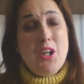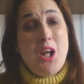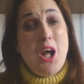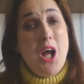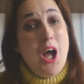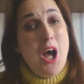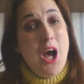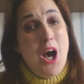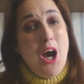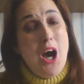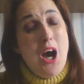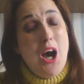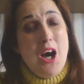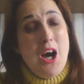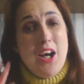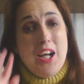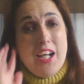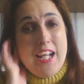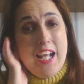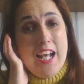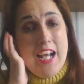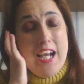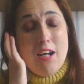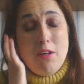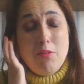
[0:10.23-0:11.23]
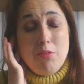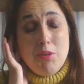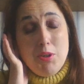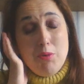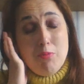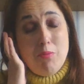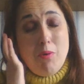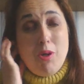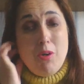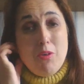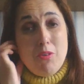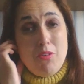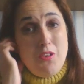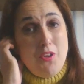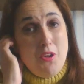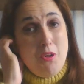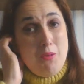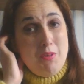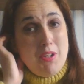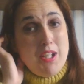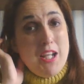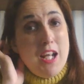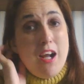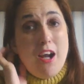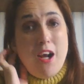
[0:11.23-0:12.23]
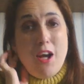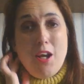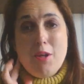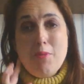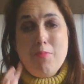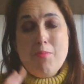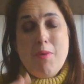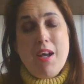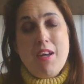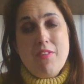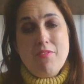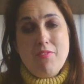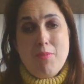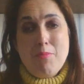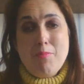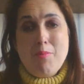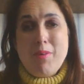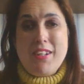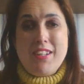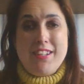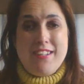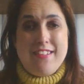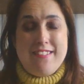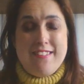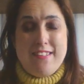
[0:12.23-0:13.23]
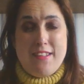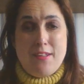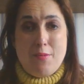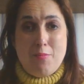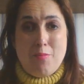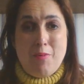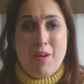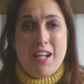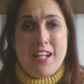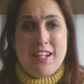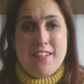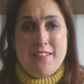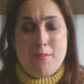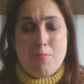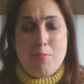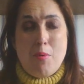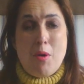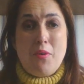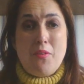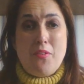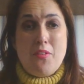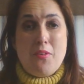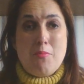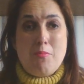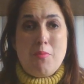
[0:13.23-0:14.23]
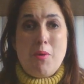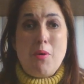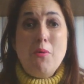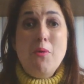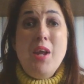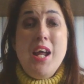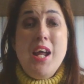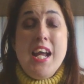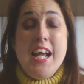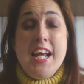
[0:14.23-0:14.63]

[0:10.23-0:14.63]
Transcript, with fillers: Hi, how are you all doing? I hope everybody's as well as possible.